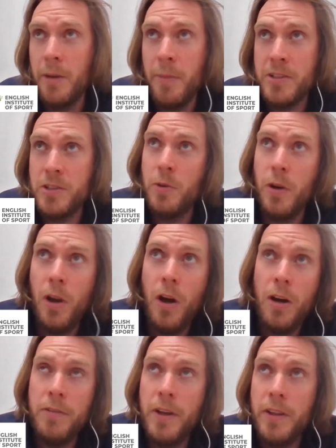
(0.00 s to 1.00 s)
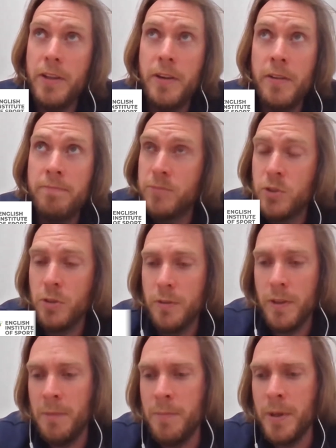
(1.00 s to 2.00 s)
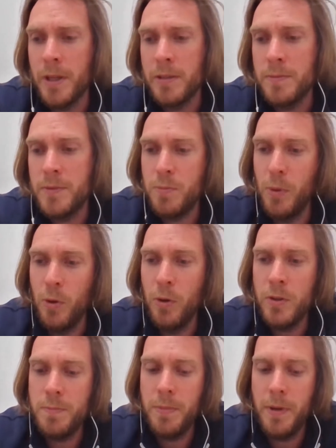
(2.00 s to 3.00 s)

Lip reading: I'd imagine, to a lot of other sort of Olympic sports,